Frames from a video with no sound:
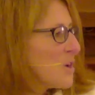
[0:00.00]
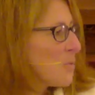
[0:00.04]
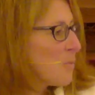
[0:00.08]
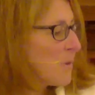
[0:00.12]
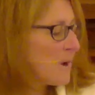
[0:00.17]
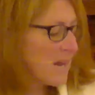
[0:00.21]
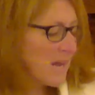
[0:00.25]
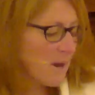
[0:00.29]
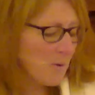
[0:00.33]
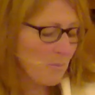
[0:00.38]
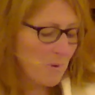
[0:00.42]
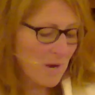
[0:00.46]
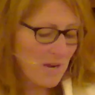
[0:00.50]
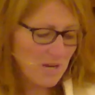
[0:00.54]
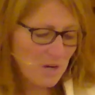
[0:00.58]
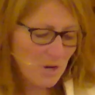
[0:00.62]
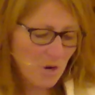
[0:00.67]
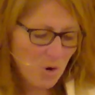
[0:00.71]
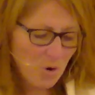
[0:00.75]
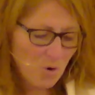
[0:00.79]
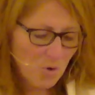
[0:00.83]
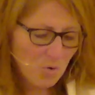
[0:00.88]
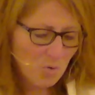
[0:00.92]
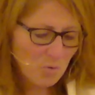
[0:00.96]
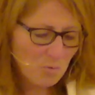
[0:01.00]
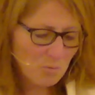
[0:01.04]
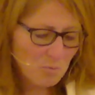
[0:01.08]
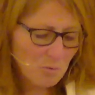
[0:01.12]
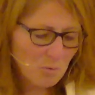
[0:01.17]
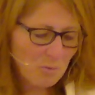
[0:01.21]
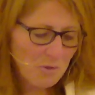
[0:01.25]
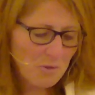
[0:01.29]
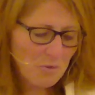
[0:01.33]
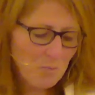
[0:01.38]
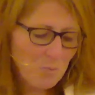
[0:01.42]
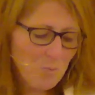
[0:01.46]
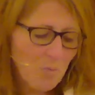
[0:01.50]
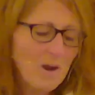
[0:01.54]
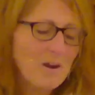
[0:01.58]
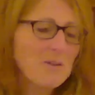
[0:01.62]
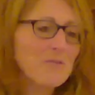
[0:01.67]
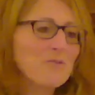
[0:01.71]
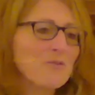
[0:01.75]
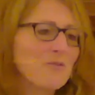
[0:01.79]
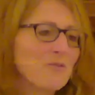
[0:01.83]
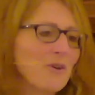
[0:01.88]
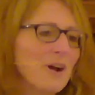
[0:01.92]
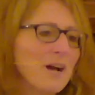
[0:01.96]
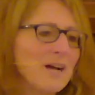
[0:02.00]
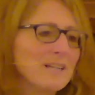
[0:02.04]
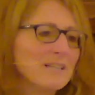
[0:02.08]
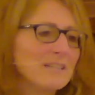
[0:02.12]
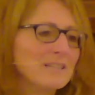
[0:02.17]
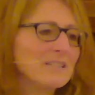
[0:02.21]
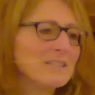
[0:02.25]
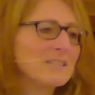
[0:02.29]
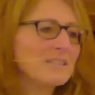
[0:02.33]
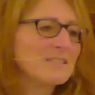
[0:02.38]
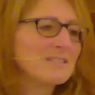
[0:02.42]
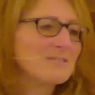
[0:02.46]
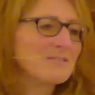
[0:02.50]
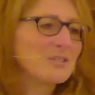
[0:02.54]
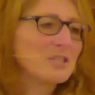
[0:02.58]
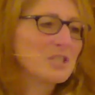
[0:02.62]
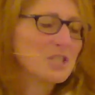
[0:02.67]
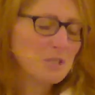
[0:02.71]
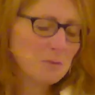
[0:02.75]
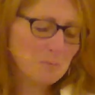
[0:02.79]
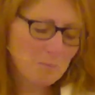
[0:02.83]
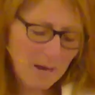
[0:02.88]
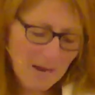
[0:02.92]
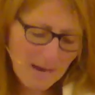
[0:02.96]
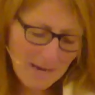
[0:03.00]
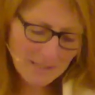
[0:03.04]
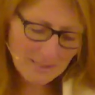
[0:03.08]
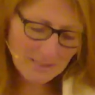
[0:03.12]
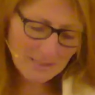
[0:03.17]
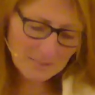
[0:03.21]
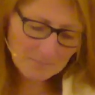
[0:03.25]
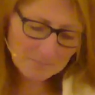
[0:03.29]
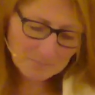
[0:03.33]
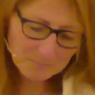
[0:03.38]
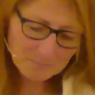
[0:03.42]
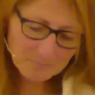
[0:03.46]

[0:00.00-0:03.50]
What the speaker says: when I went home with one friend for Shabbat.